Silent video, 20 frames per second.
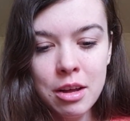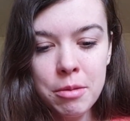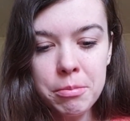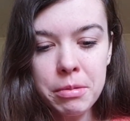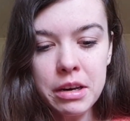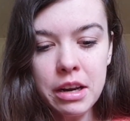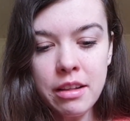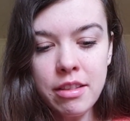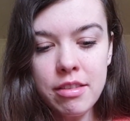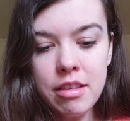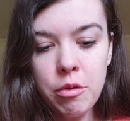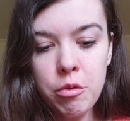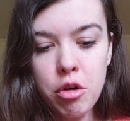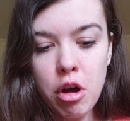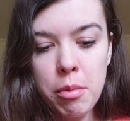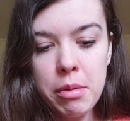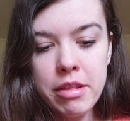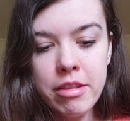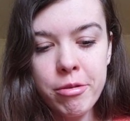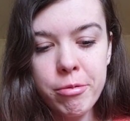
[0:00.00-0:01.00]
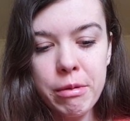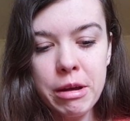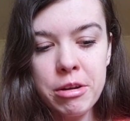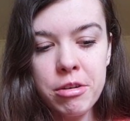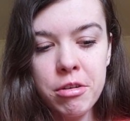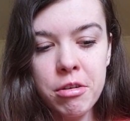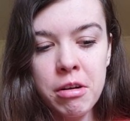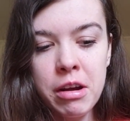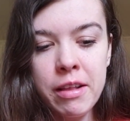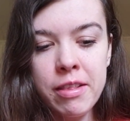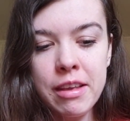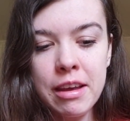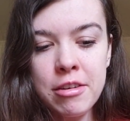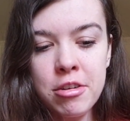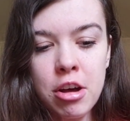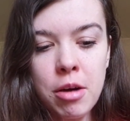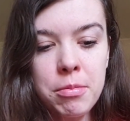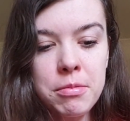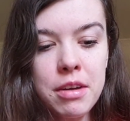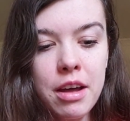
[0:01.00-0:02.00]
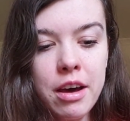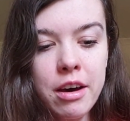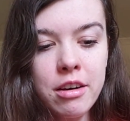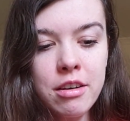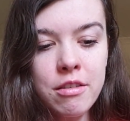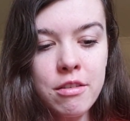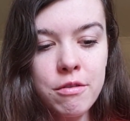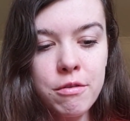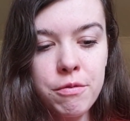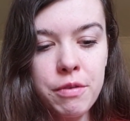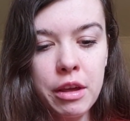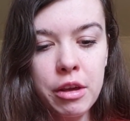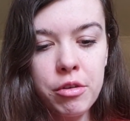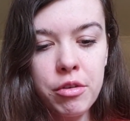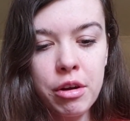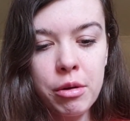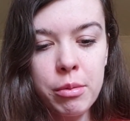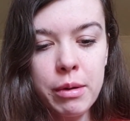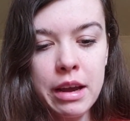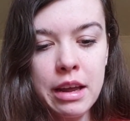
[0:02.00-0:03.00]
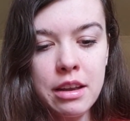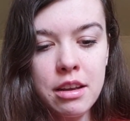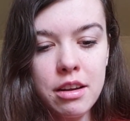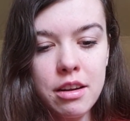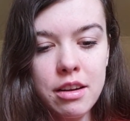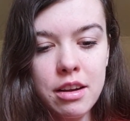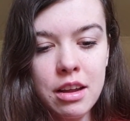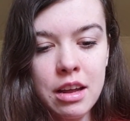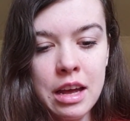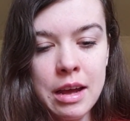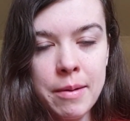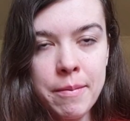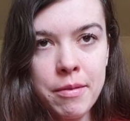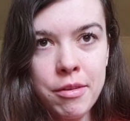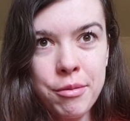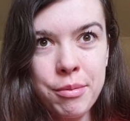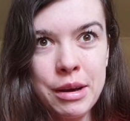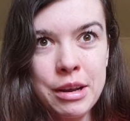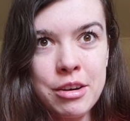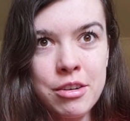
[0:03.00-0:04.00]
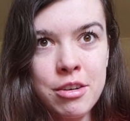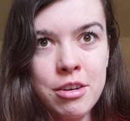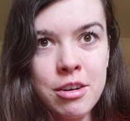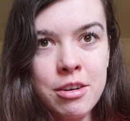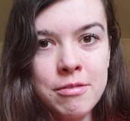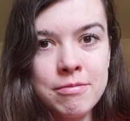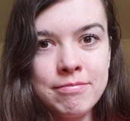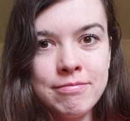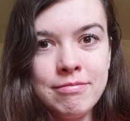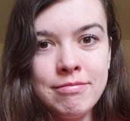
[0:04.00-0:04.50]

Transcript: But it's the Robin sweater. It's a top-down fingering weight sweater,